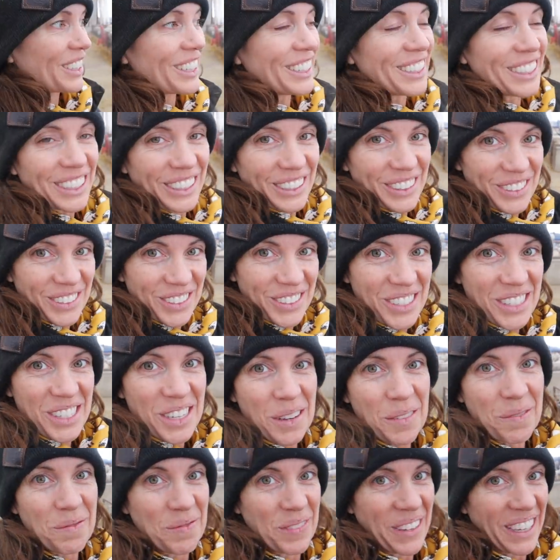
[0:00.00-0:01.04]
Good news,
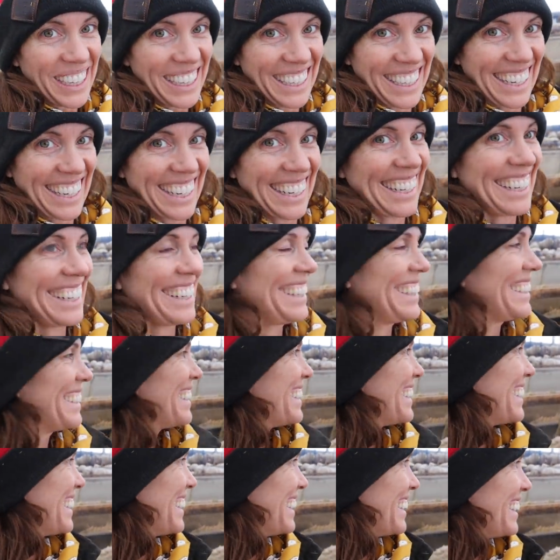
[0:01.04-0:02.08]
Billy
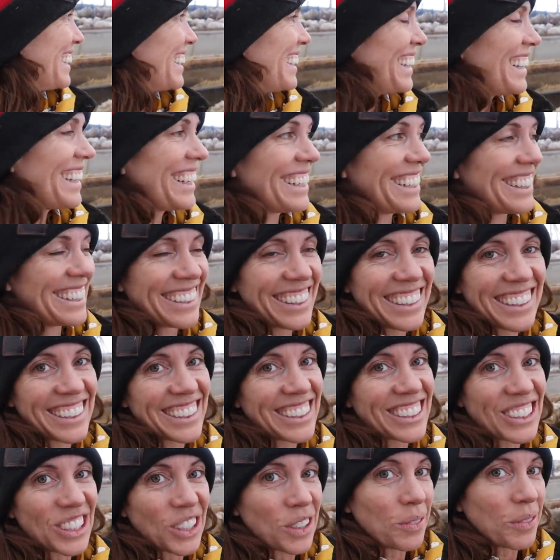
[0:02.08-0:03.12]

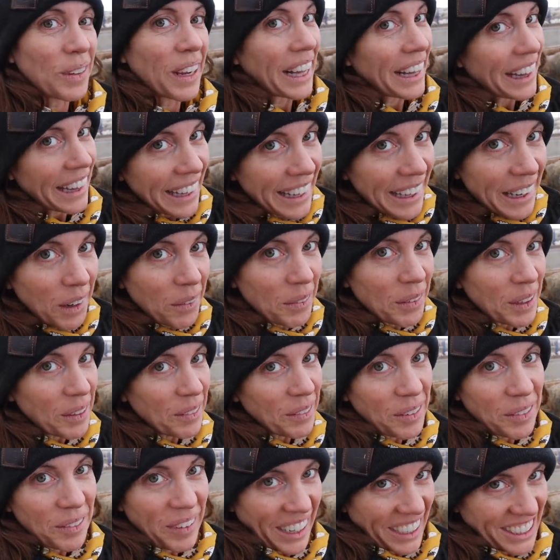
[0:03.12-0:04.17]
showed me a little bit
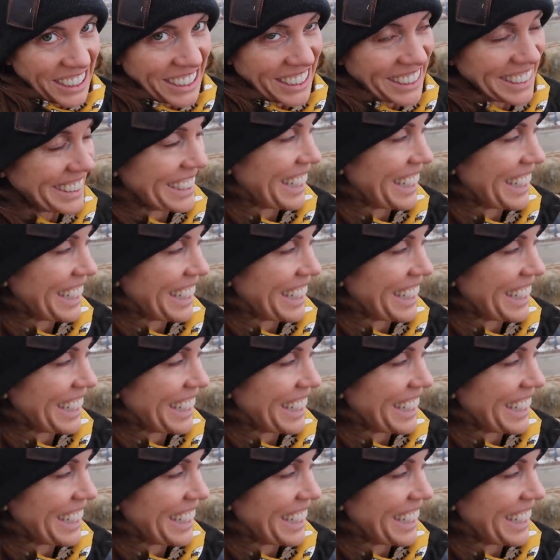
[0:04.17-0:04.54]
of affection